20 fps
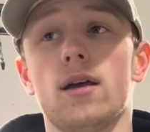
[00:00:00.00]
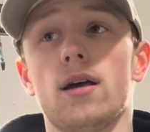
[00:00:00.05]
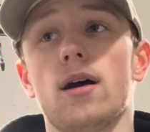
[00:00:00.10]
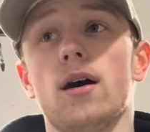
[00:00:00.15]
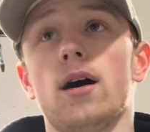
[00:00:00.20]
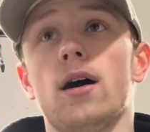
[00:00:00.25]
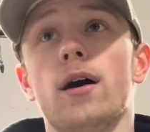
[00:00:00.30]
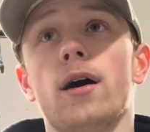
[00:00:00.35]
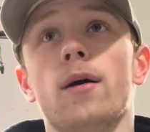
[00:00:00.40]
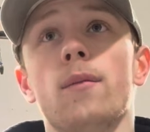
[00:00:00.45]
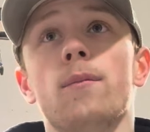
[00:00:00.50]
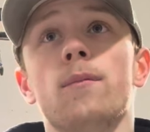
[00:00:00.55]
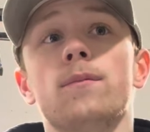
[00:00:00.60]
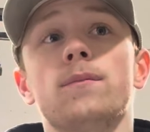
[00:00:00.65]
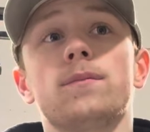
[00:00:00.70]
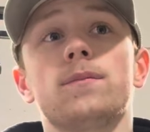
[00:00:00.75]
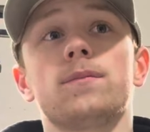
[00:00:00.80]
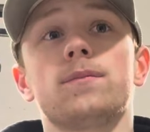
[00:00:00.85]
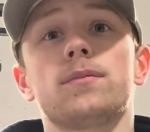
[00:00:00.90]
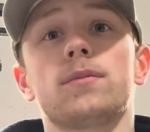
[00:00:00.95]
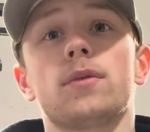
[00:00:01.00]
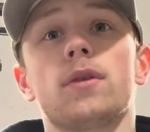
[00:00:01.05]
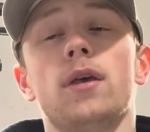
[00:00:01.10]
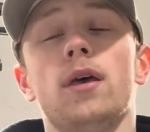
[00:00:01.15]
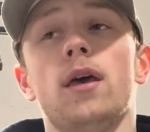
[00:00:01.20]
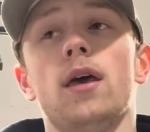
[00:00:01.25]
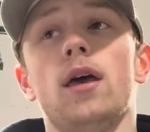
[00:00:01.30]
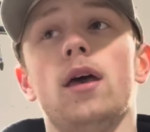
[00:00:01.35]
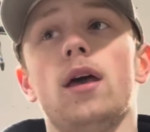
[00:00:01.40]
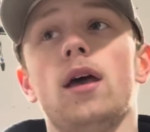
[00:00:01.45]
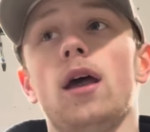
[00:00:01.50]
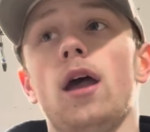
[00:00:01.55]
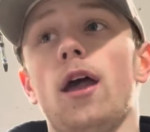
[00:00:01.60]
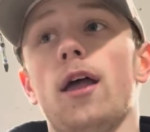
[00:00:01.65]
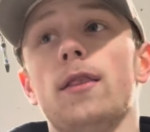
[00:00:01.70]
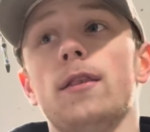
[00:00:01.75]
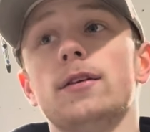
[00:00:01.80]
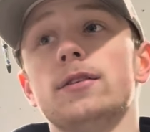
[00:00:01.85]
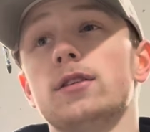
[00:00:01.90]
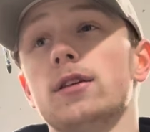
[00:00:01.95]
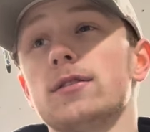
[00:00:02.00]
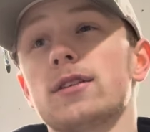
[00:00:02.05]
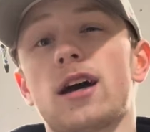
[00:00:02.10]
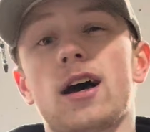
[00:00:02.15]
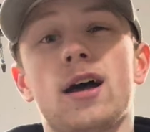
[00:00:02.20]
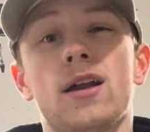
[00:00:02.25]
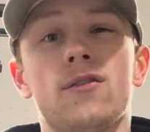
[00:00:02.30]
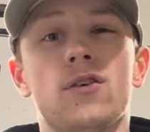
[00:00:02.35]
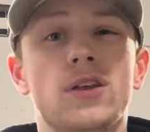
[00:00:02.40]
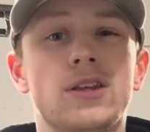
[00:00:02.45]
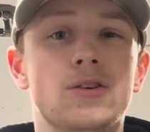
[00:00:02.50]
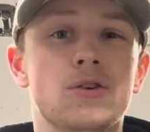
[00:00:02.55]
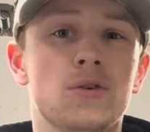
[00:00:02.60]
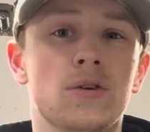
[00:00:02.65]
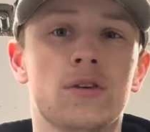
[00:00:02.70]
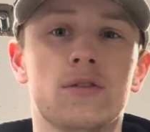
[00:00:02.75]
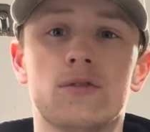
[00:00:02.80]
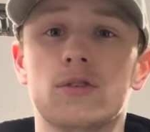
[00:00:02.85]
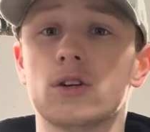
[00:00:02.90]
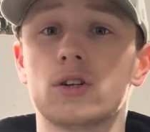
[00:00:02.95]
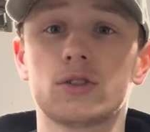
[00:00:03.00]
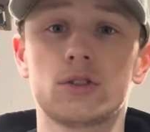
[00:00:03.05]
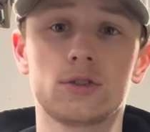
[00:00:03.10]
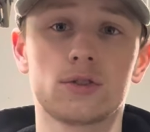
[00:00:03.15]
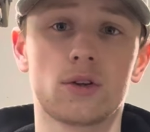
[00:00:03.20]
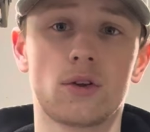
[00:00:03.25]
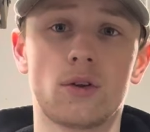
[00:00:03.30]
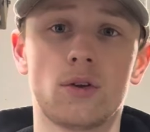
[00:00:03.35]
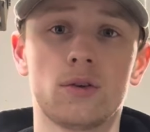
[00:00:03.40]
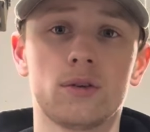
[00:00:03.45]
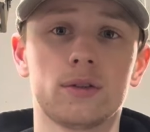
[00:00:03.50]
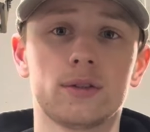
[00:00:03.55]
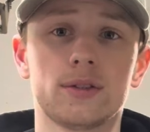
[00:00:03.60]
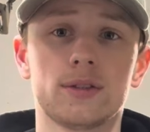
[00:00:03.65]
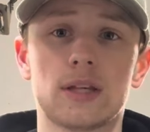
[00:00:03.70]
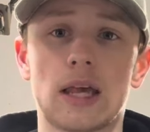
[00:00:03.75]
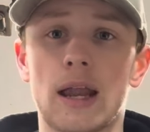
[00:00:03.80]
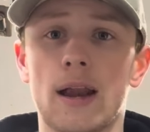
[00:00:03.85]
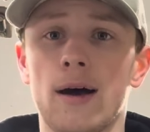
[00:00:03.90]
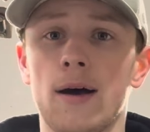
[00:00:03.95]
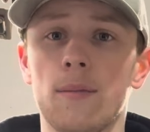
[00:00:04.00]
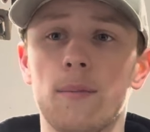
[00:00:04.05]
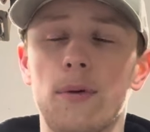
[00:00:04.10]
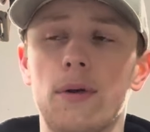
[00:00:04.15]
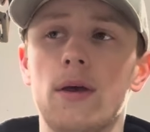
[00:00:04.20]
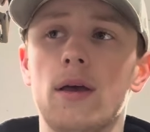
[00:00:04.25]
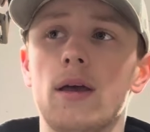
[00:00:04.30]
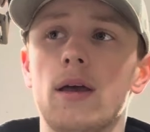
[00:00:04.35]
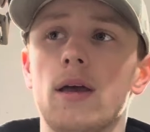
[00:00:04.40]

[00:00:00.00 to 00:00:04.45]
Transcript: and this is kind of a universal setup.